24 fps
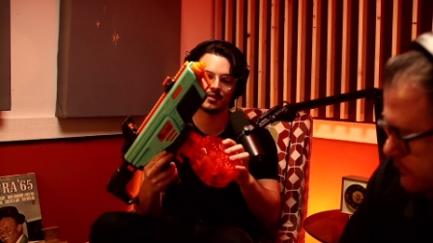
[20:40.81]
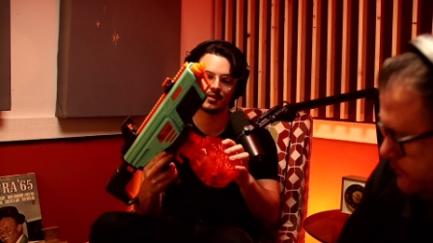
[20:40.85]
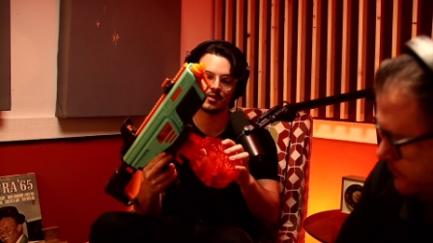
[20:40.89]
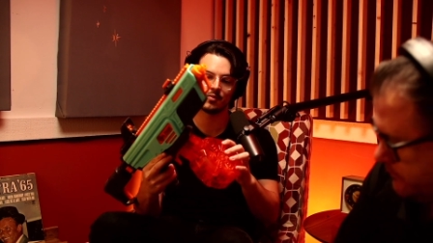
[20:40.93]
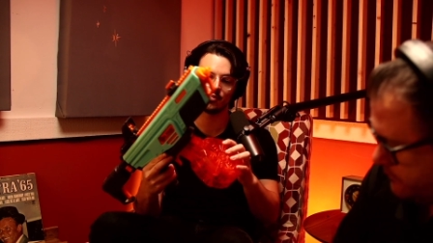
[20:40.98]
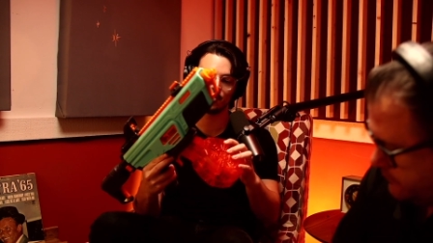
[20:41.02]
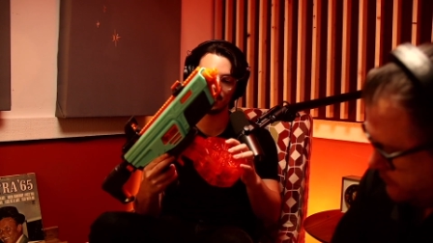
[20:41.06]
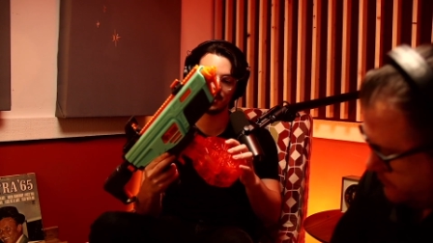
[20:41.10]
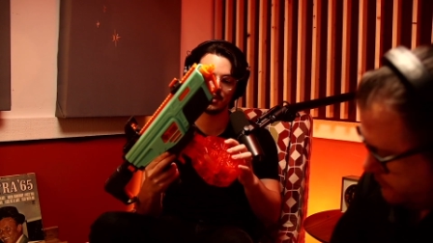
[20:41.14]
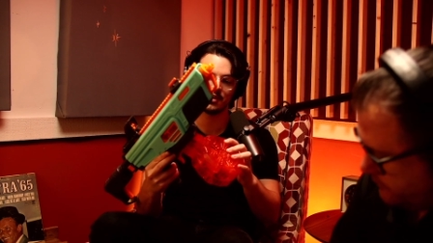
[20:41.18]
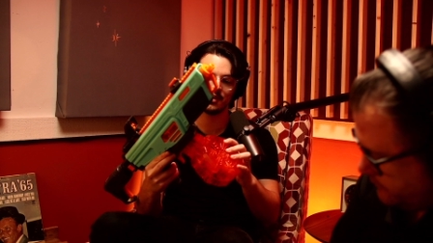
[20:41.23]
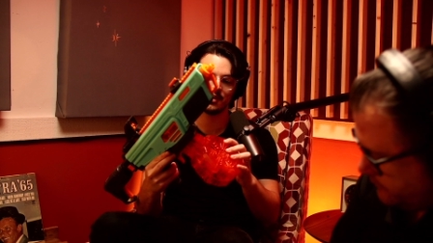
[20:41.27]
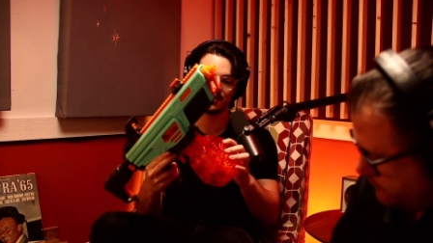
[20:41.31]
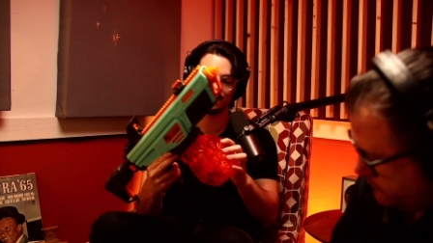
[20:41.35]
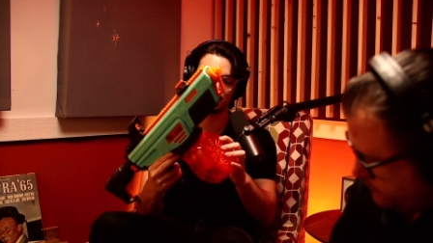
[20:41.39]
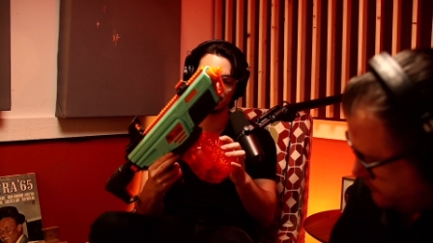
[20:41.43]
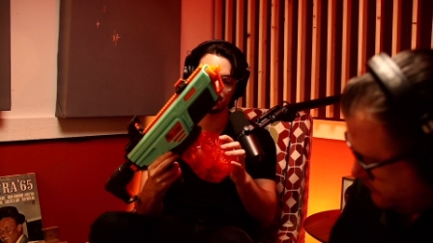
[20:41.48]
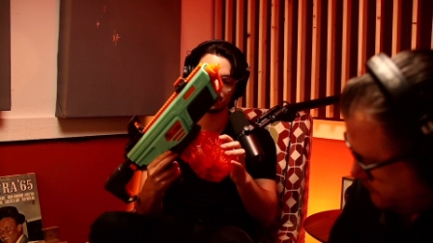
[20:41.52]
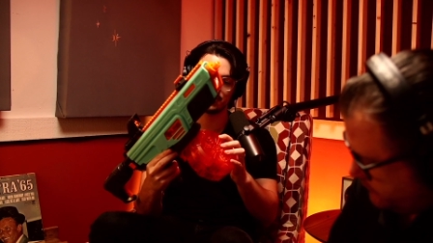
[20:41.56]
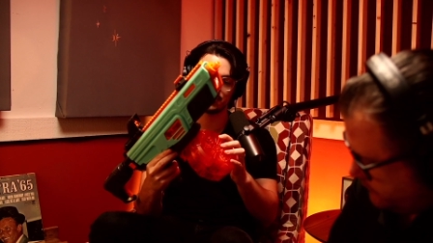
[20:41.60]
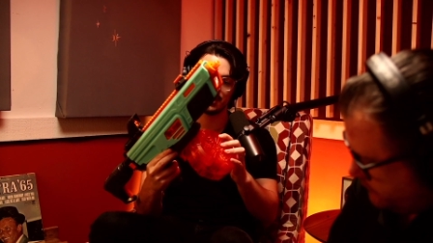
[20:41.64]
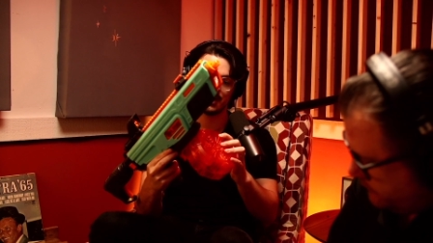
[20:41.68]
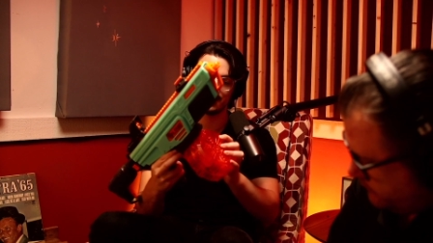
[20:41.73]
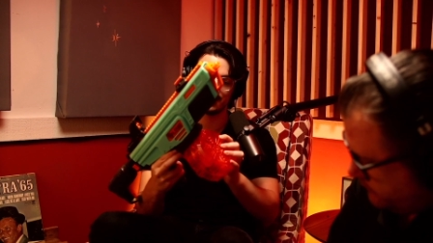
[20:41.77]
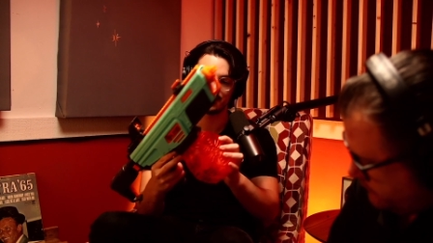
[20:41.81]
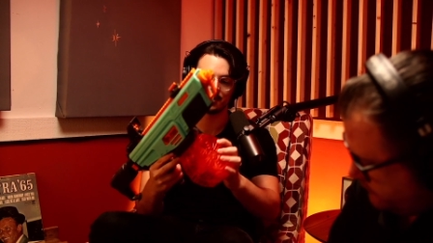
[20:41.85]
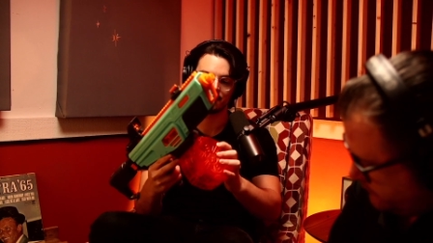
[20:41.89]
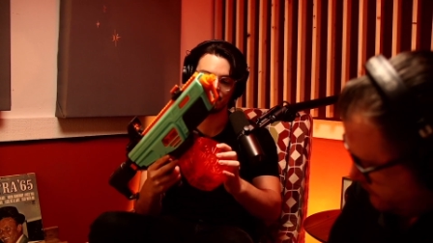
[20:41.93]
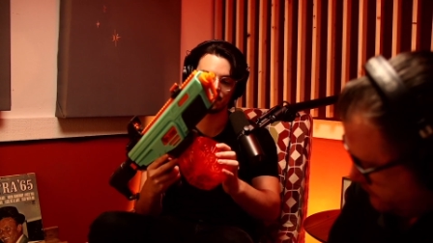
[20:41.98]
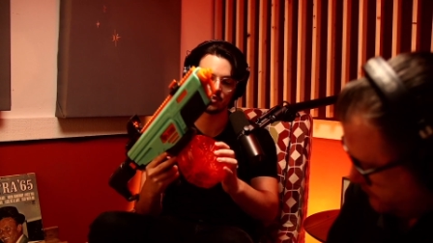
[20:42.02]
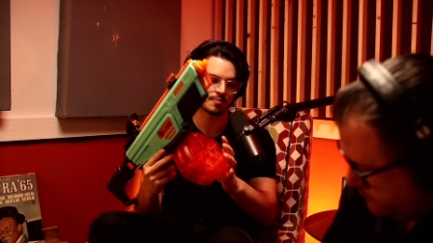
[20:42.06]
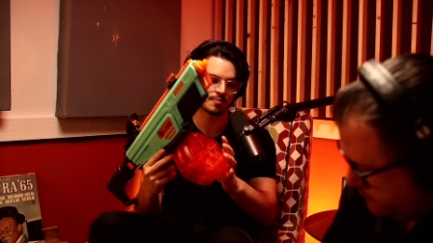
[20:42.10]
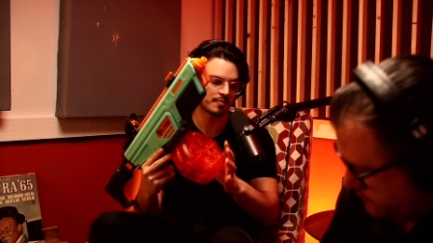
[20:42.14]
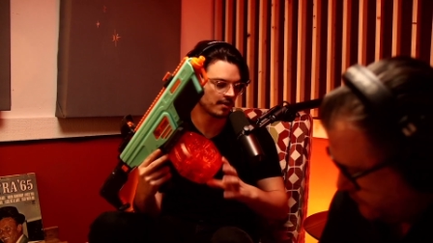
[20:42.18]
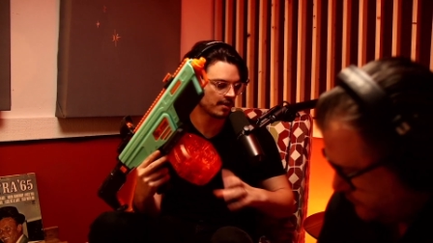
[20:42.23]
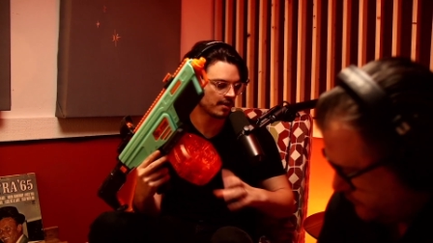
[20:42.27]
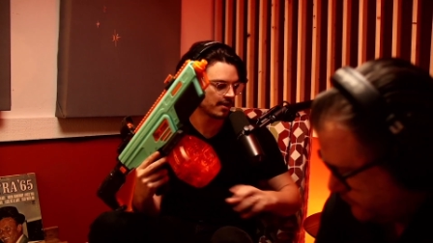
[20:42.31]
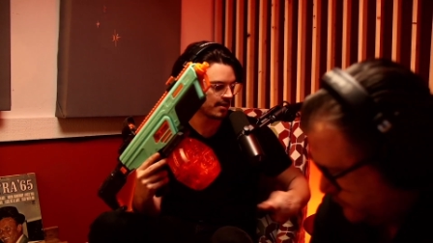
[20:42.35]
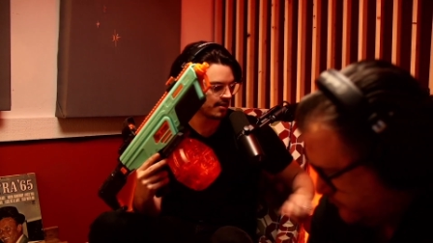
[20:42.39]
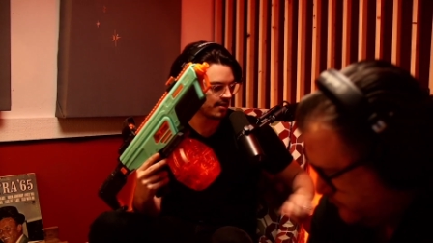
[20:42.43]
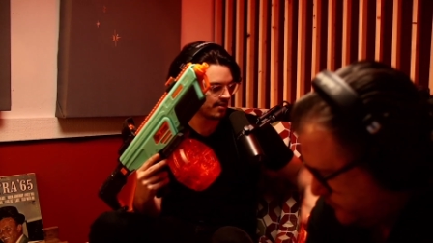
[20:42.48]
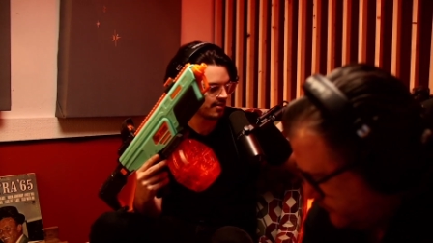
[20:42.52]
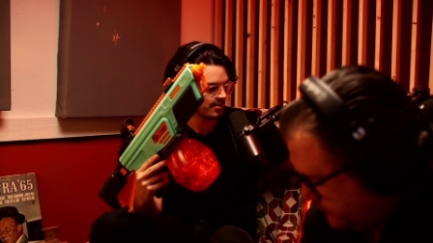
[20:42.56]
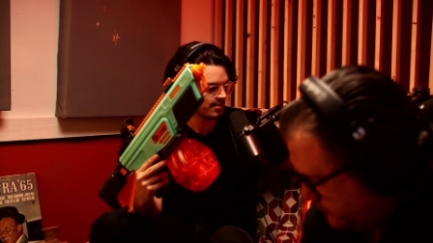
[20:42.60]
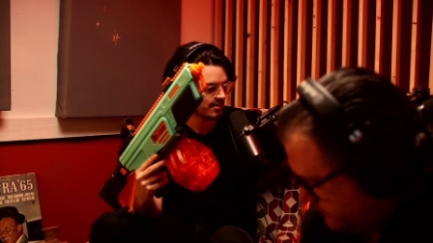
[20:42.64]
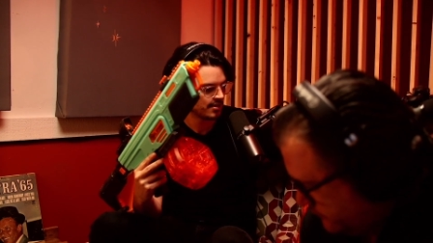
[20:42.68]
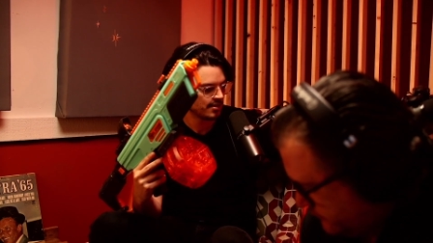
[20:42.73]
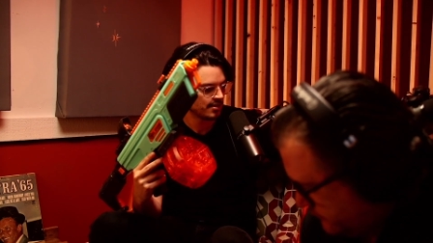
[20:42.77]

And then while you have the Stratos, Brian,